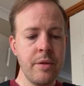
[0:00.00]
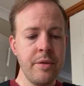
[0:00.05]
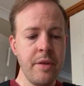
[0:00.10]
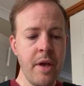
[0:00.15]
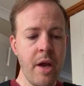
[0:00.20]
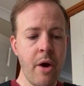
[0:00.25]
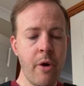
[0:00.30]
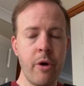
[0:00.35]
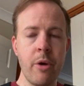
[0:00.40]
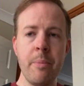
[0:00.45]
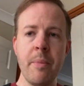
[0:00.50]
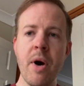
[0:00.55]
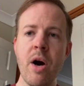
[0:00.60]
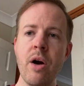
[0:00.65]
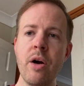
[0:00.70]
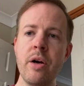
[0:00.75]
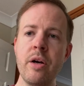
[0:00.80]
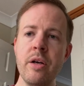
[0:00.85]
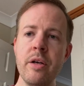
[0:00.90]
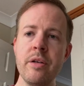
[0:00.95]
They are
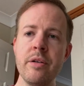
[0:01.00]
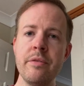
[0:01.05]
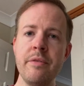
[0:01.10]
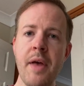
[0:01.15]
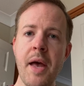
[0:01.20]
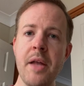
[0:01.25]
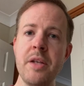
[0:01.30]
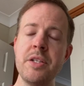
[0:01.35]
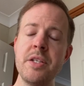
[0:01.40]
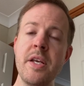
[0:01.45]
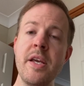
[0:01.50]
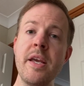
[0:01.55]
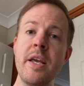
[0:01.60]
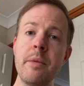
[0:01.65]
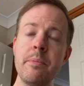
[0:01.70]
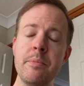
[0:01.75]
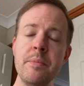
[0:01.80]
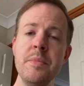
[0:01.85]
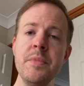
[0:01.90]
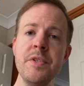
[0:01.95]
among their
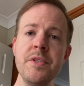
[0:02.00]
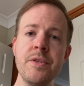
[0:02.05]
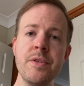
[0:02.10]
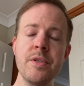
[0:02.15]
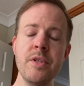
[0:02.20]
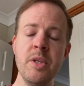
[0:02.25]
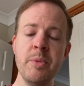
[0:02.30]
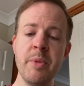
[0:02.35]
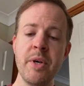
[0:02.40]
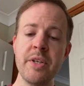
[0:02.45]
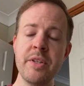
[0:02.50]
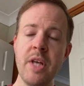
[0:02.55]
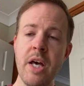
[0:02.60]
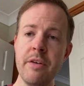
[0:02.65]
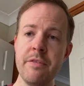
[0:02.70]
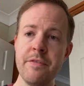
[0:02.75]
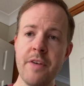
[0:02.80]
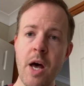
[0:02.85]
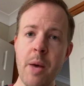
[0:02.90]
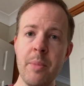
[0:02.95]
teams, among
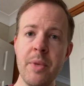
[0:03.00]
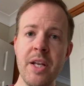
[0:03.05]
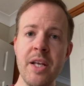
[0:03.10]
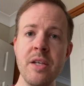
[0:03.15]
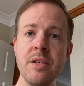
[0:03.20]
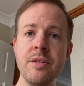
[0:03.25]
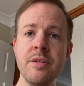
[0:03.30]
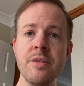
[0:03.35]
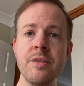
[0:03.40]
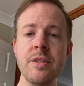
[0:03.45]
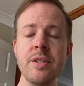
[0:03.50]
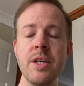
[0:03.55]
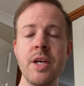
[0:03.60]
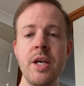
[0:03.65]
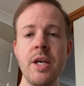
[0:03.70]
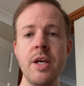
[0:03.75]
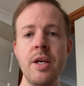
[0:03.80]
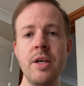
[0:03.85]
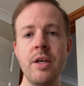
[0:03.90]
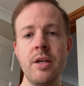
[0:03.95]
their families,
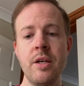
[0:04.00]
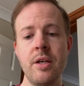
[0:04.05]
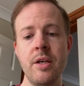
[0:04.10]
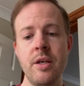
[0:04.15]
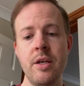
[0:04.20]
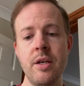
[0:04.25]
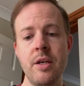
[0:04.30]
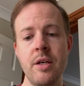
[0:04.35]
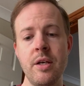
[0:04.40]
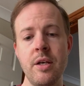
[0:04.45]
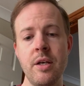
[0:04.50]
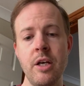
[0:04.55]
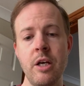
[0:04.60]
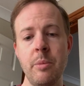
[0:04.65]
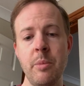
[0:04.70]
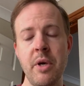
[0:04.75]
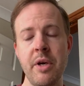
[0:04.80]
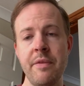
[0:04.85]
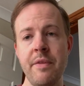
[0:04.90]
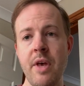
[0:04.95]

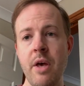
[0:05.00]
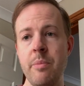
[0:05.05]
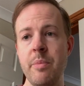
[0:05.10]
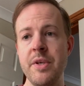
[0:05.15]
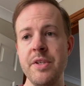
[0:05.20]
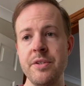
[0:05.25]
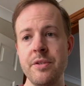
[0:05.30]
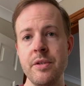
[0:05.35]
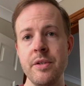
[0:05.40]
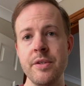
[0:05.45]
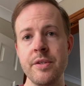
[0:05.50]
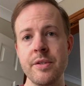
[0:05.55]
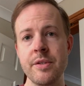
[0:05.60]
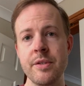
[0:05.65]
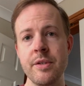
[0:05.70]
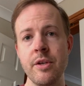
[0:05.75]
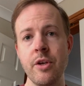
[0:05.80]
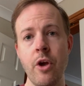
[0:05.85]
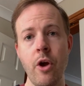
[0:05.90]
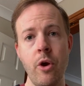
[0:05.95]
among their
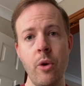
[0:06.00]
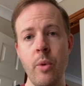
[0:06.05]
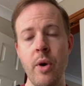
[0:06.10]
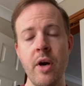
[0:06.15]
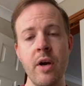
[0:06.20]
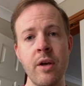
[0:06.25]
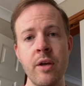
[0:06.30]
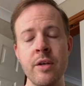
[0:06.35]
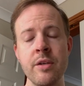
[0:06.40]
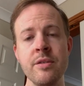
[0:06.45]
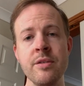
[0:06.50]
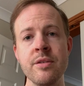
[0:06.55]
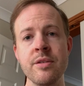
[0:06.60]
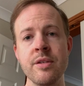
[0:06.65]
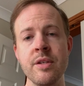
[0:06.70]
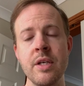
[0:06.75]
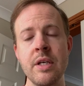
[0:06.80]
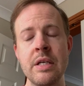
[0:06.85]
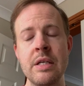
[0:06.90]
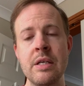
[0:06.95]
business co
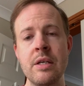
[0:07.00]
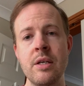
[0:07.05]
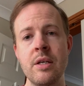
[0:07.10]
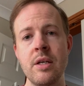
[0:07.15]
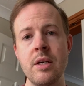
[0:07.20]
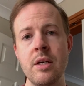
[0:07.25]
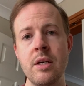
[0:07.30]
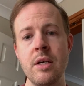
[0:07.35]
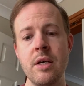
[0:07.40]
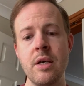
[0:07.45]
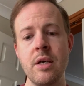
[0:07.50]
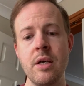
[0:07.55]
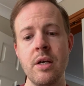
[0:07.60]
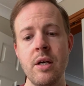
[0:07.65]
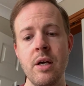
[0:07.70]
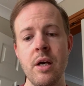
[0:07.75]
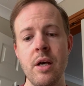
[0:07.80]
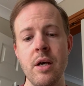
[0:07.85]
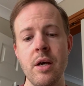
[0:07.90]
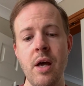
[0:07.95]
workers,
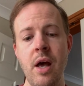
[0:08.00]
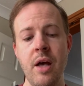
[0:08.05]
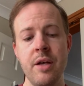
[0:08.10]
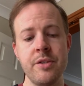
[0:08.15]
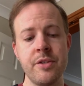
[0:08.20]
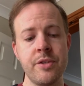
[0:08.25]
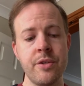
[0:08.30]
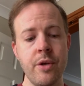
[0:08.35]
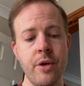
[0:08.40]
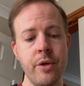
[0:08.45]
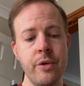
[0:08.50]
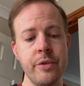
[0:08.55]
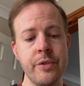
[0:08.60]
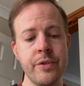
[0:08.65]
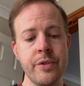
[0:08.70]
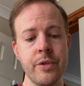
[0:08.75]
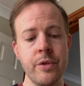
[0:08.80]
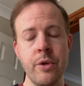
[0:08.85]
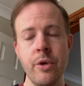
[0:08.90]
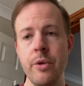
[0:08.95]
as
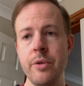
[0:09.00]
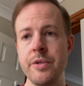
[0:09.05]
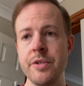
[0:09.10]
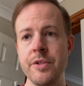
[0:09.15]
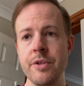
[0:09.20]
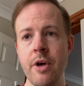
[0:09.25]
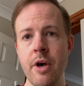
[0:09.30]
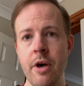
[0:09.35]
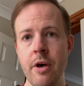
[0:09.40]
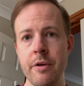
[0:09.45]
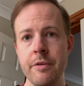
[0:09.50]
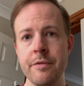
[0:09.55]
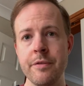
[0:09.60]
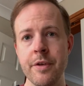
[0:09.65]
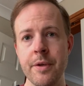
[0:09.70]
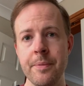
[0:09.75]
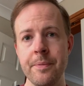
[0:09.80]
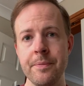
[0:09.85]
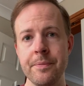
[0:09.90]
those who serve.